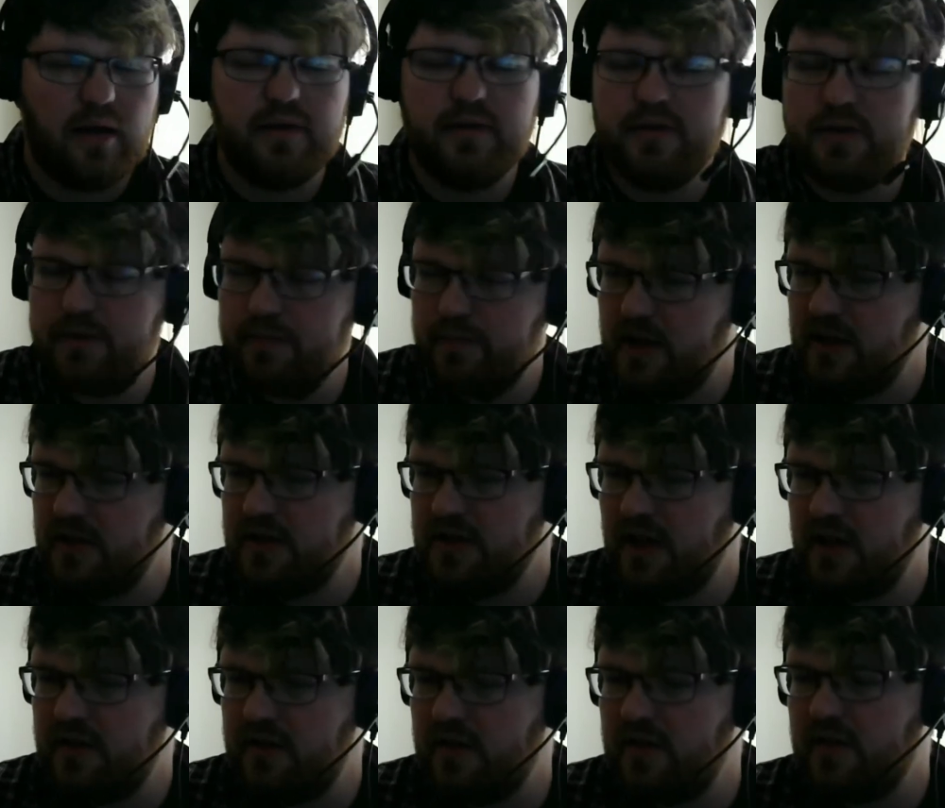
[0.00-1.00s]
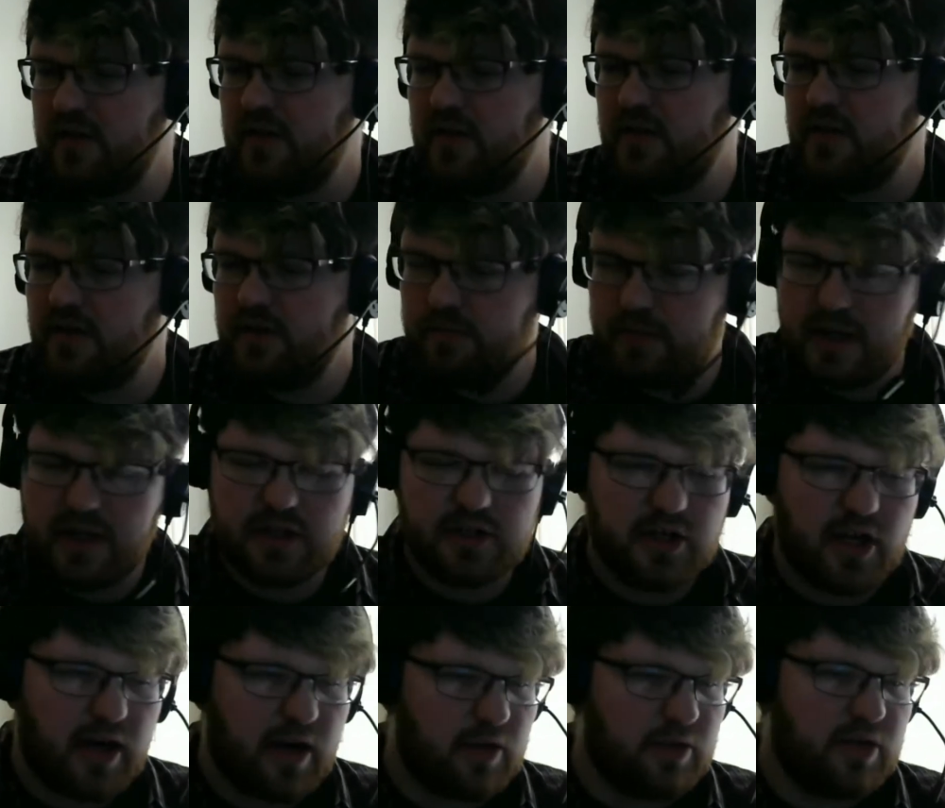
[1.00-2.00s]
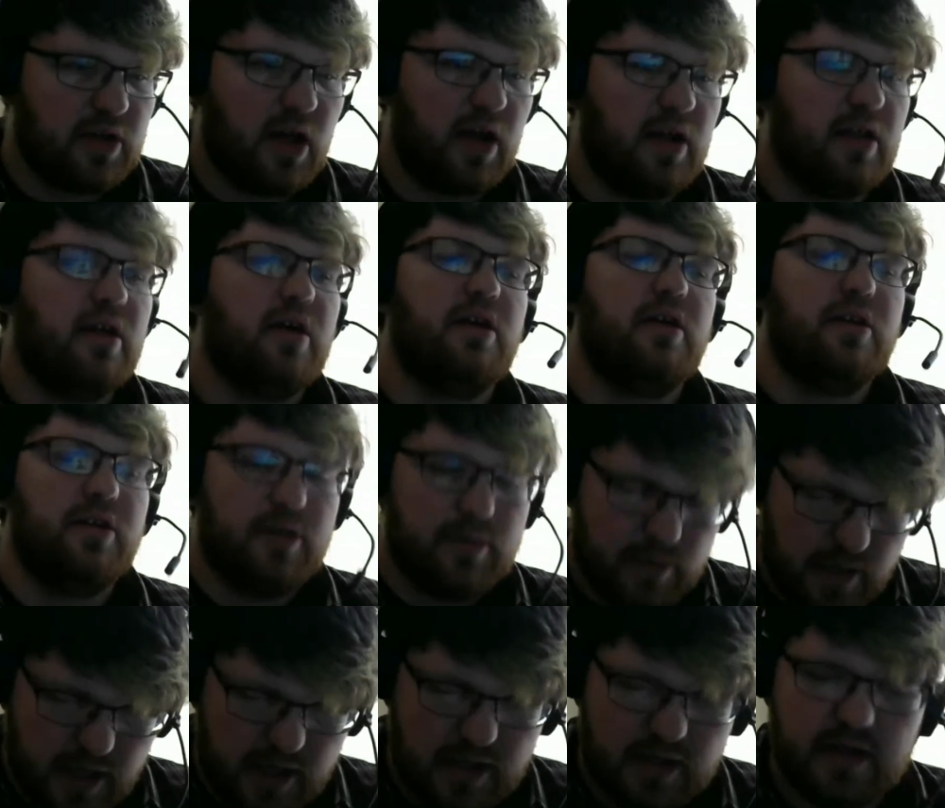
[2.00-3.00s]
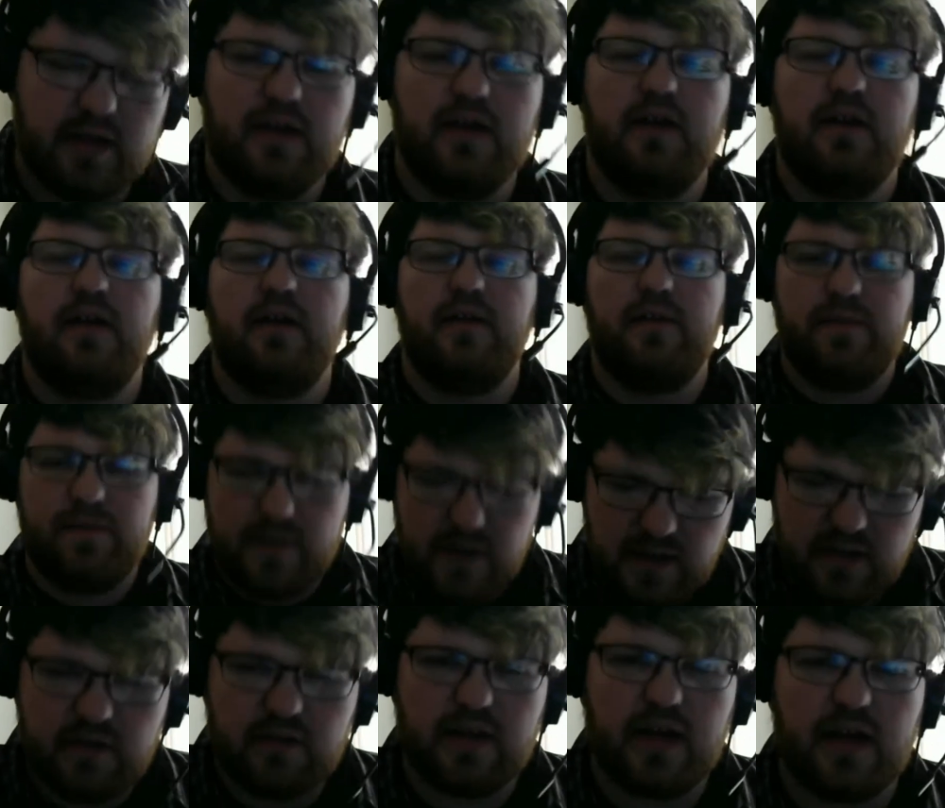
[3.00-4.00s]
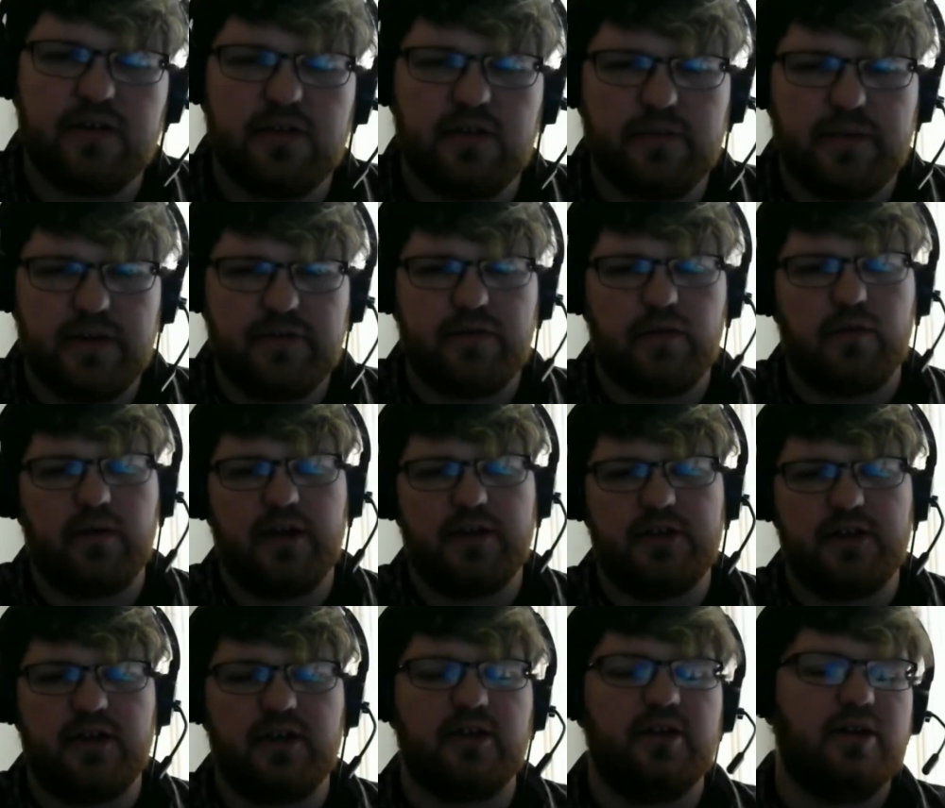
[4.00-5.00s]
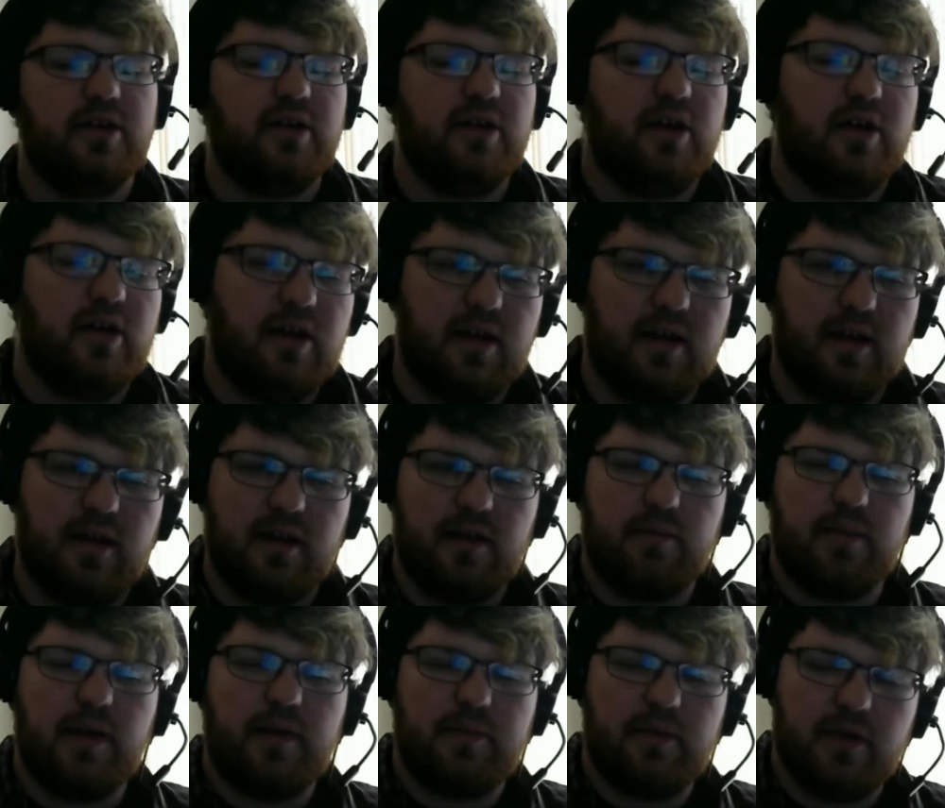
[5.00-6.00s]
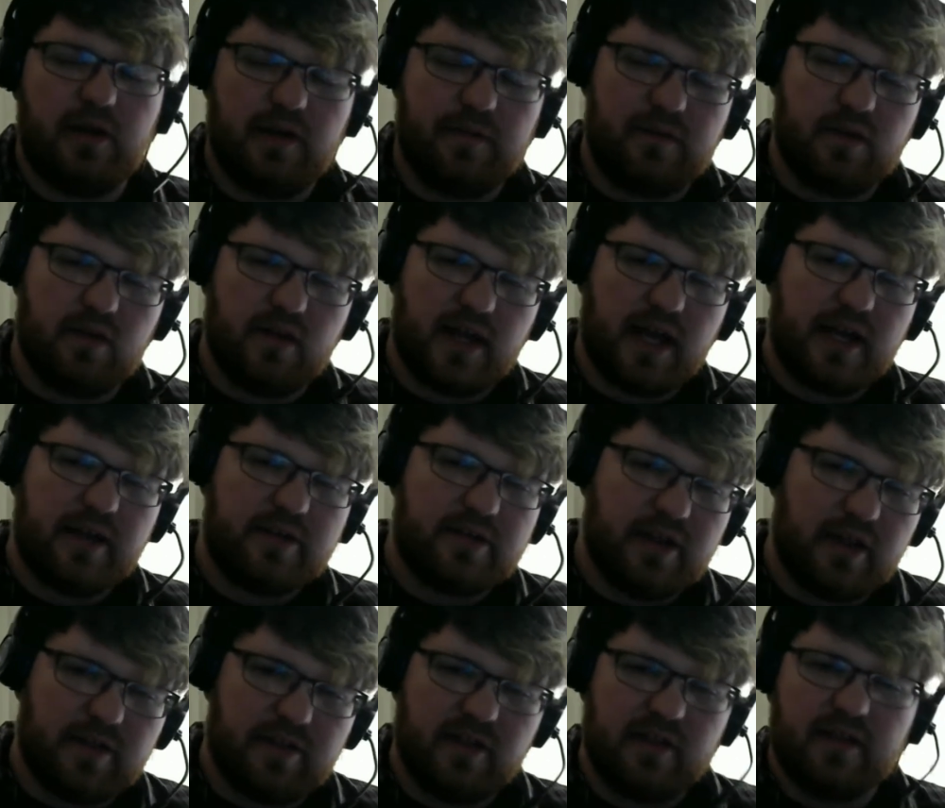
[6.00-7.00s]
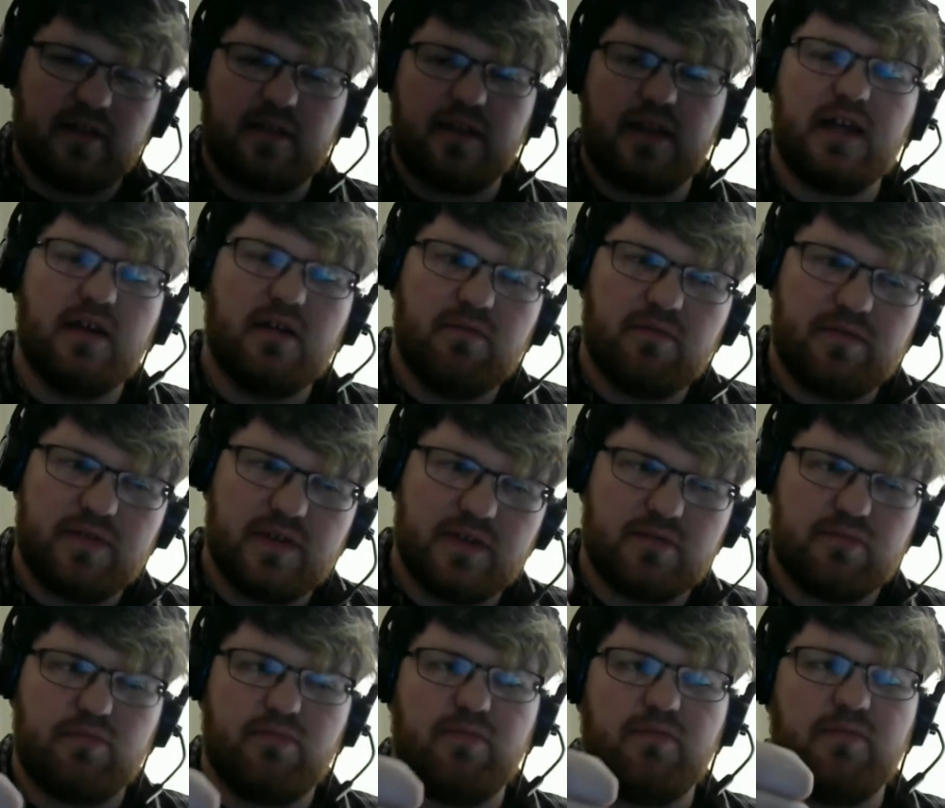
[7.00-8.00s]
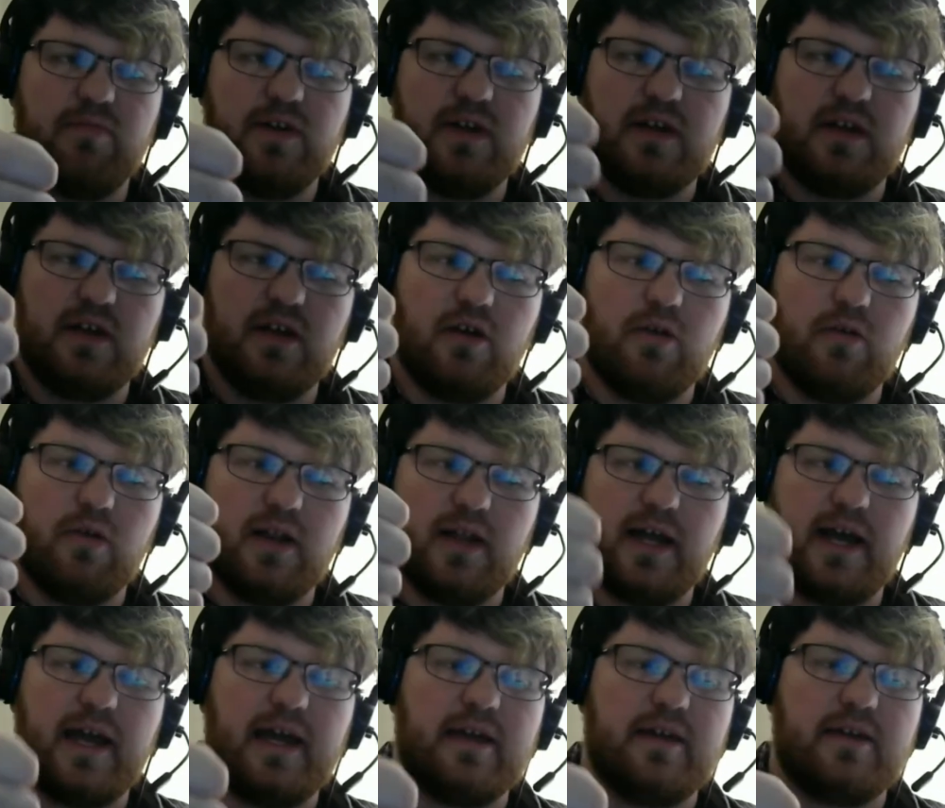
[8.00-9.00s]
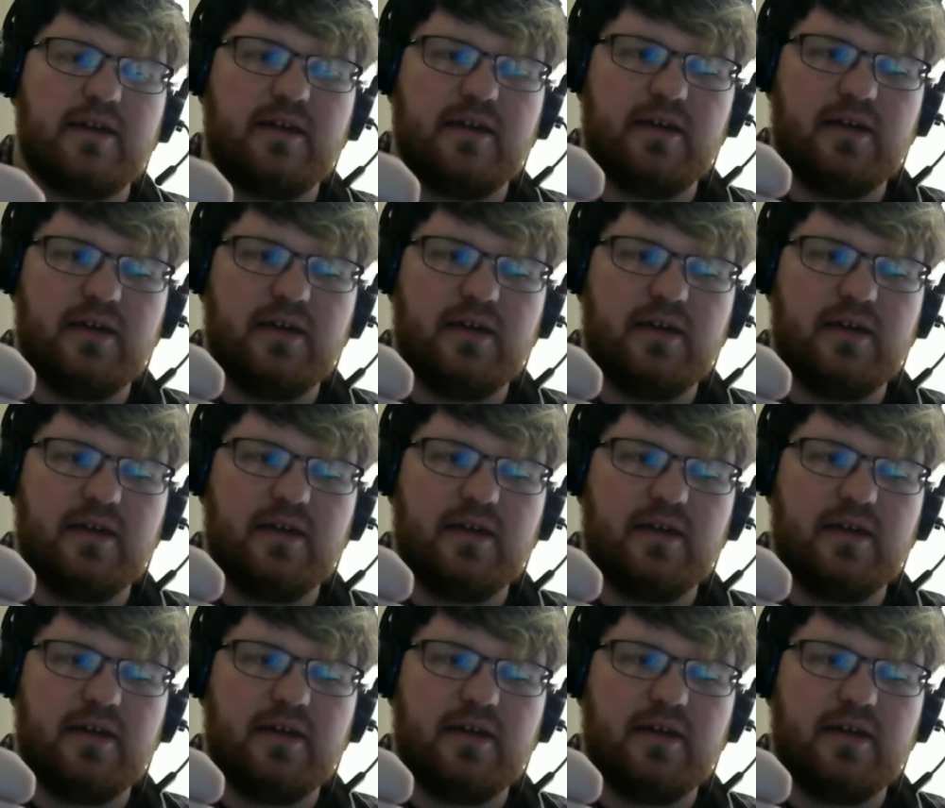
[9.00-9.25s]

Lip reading: Speak, Jason. Speak, Shagosa. Speak. Thank you guys so much for watching. Remember, if you liked it, then give this video a like.